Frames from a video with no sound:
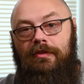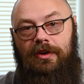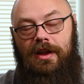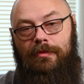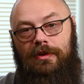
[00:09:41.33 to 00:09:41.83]
your
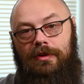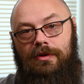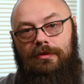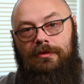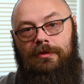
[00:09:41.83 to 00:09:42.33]
camera
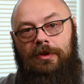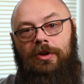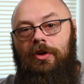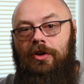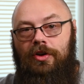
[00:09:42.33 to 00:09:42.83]
alone,
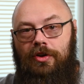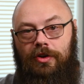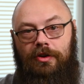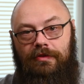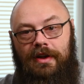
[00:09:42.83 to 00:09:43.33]

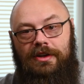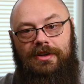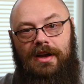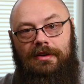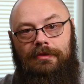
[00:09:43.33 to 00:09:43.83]
turn your flash
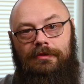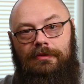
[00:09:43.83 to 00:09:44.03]
on,